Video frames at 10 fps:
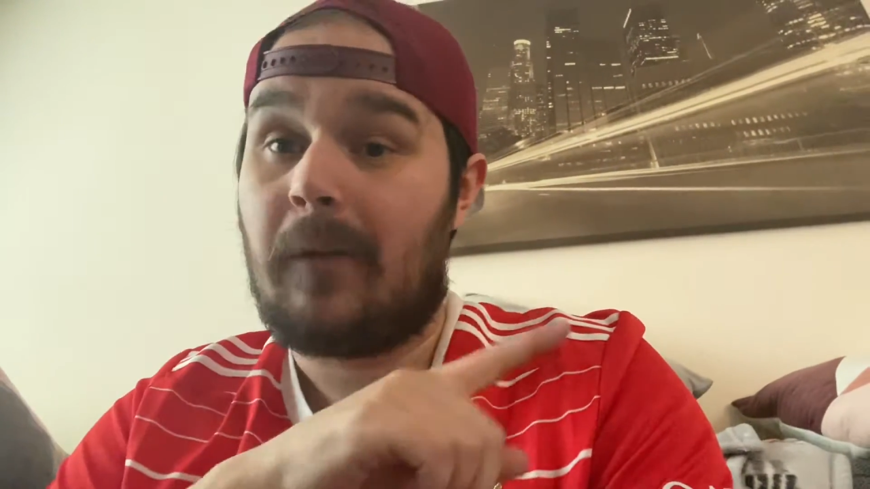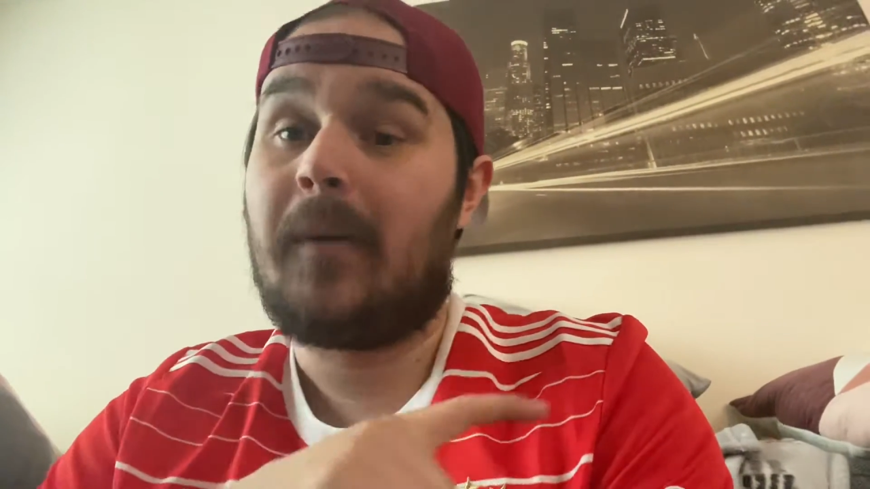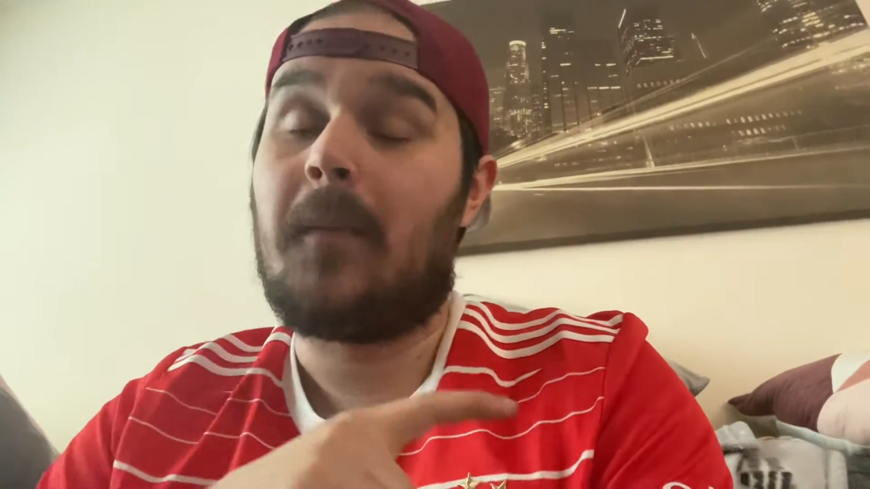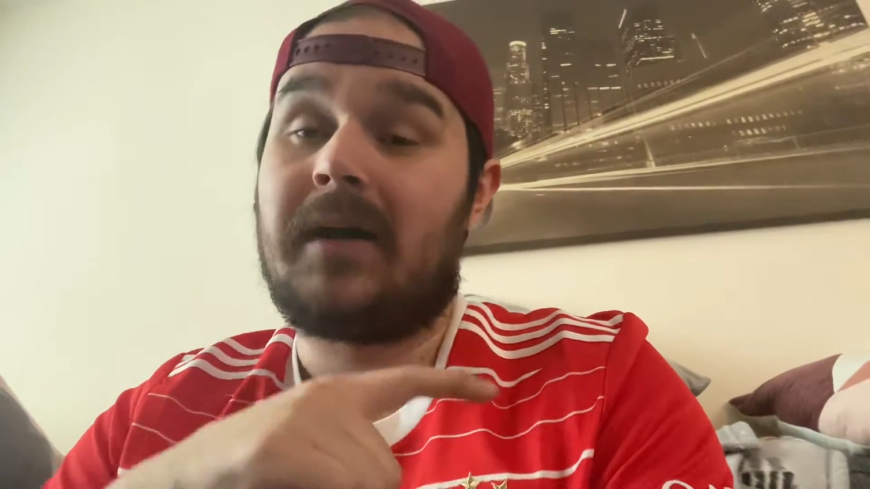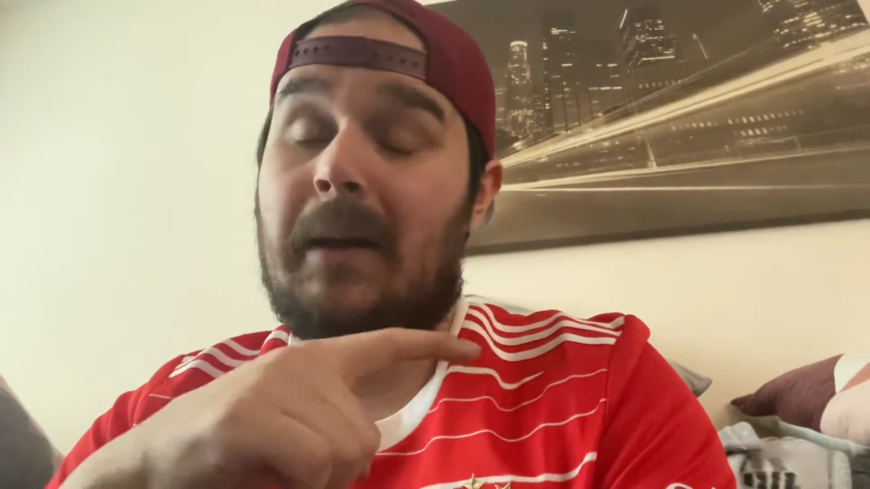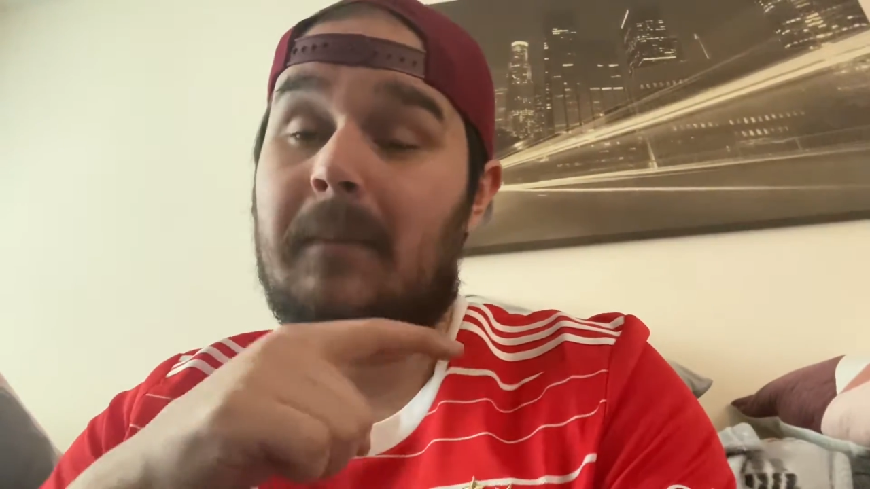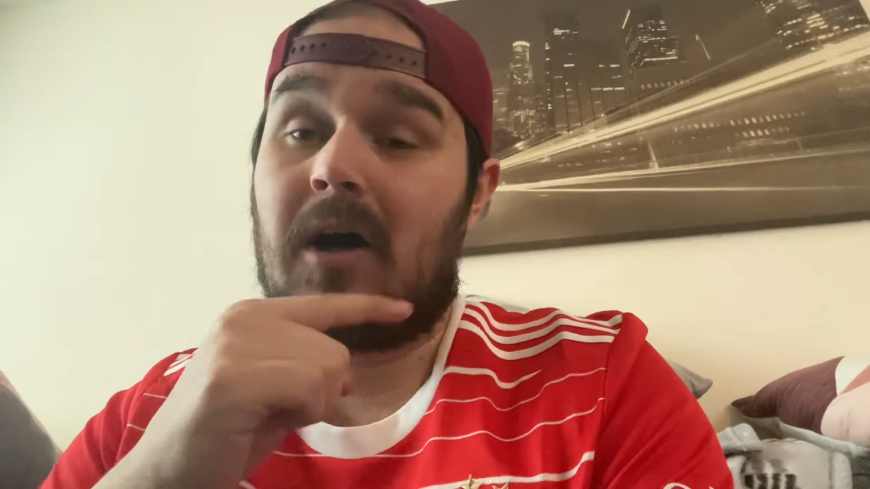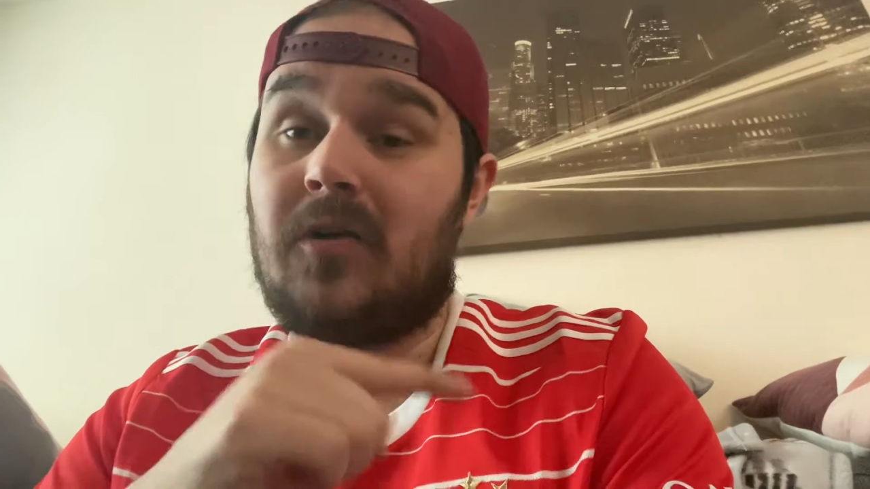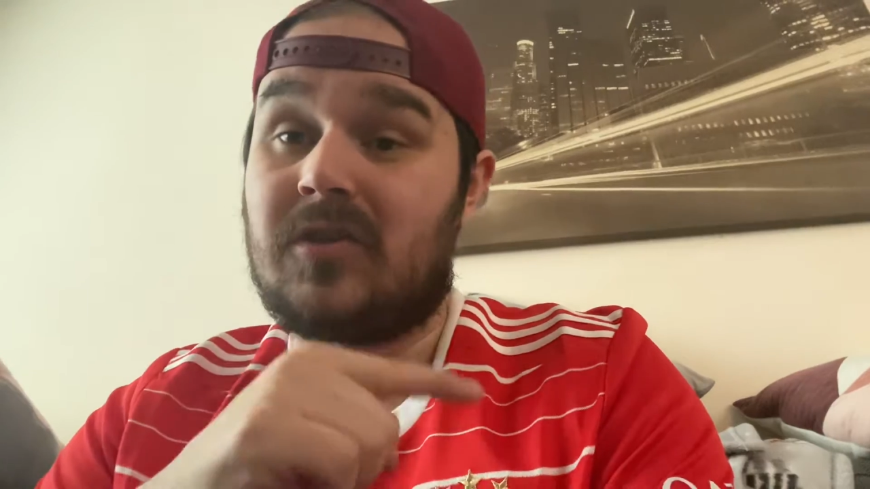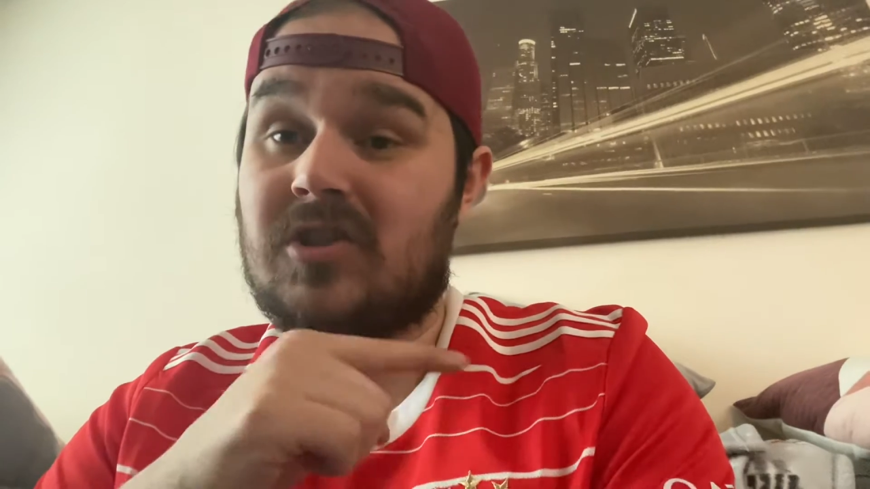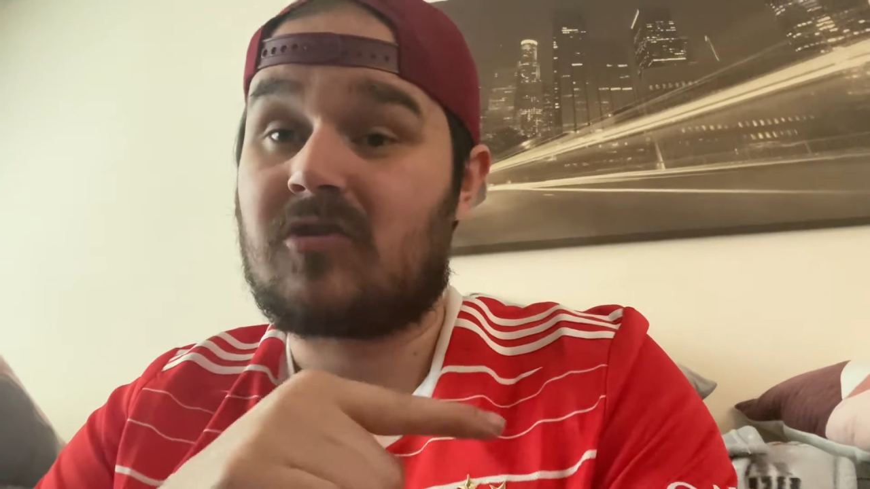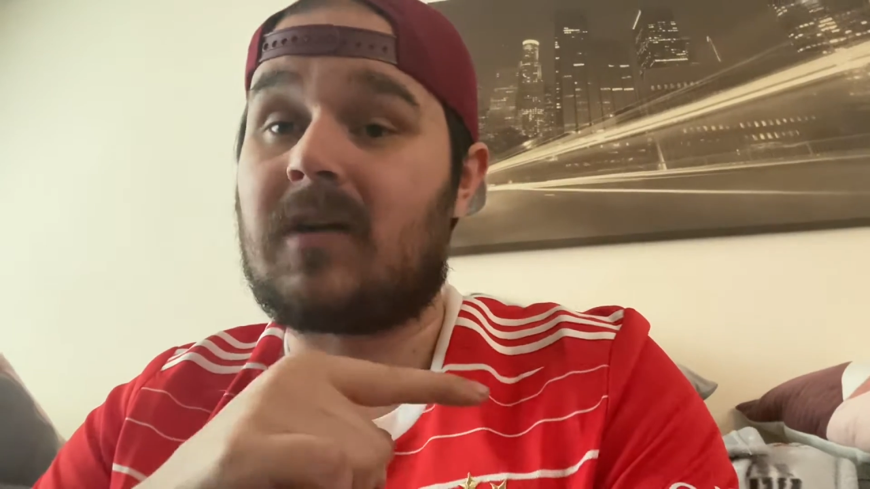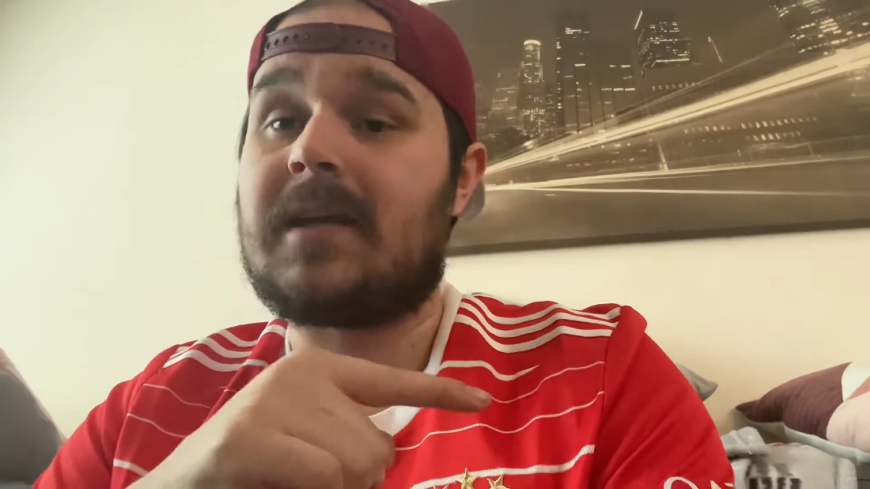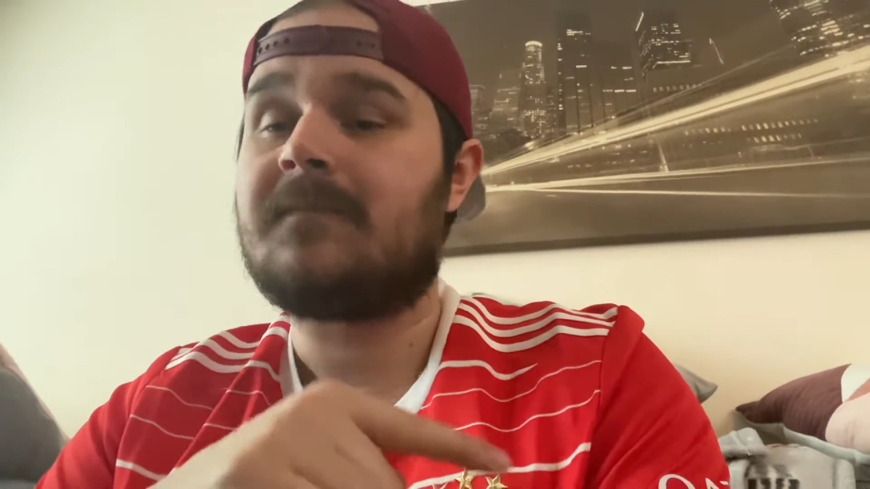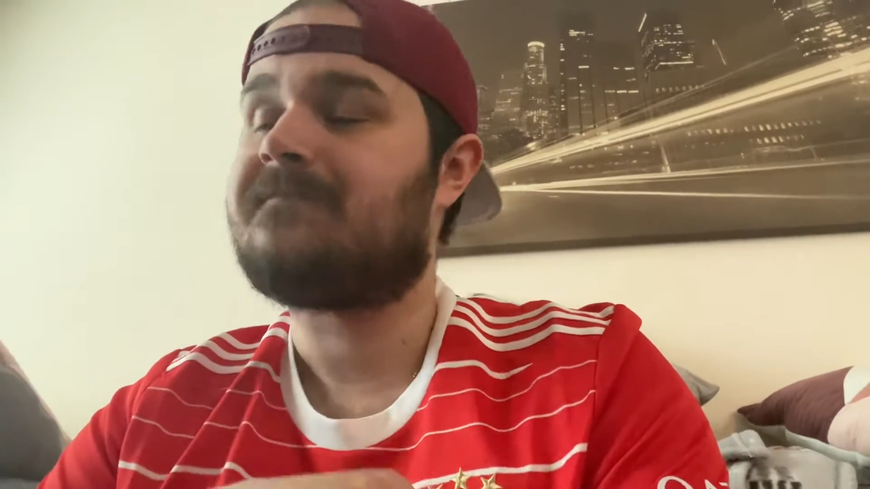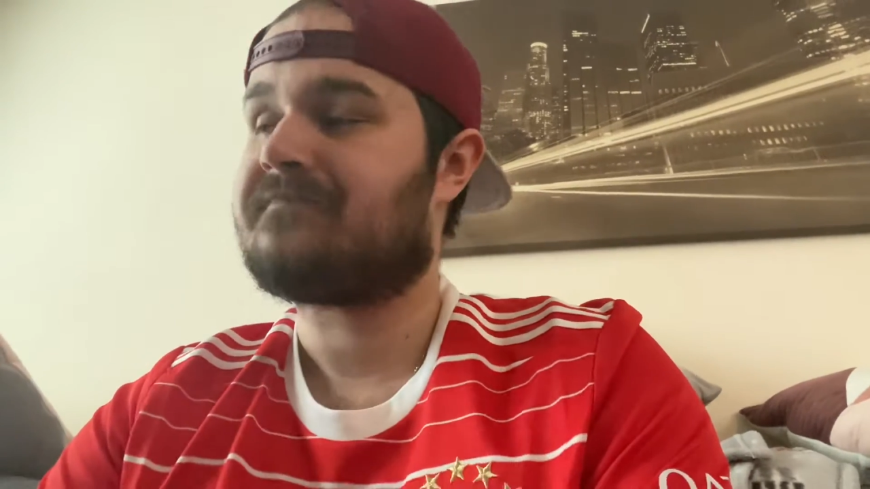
popping up on the screen,